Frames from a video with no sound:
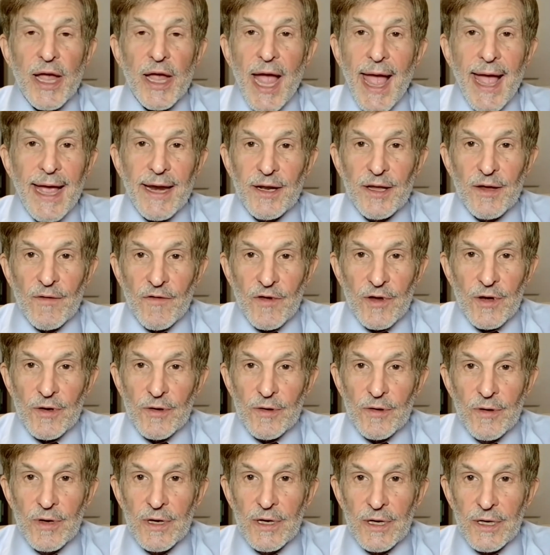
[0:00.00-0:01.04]
any of
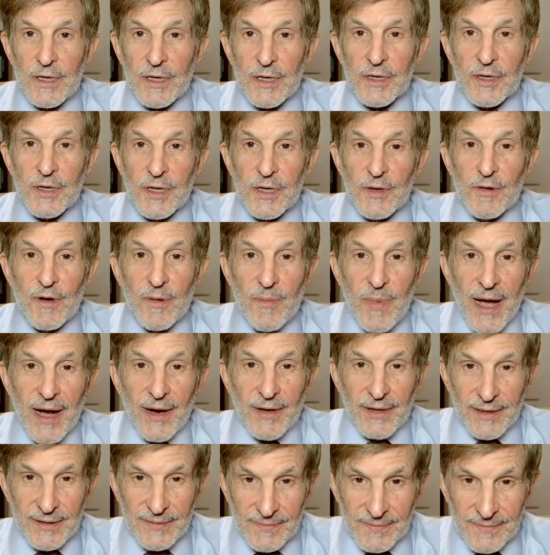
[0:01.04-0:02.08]
you can do about it.